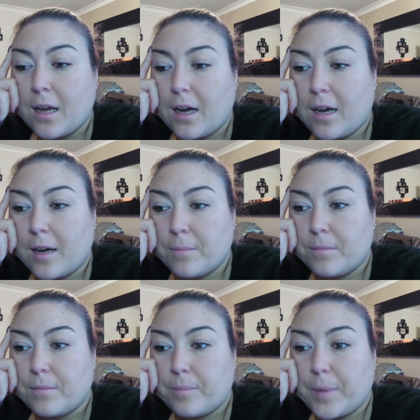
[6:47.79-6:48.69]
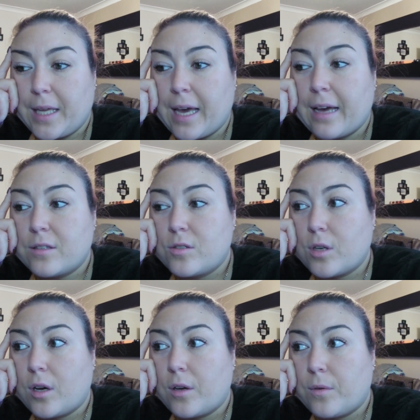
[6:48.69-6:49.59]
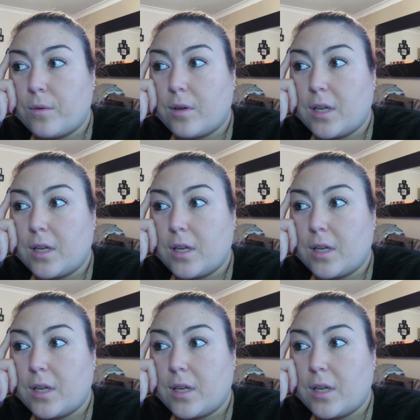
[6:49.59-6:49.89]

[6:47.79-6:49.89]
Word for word: um, but yeah so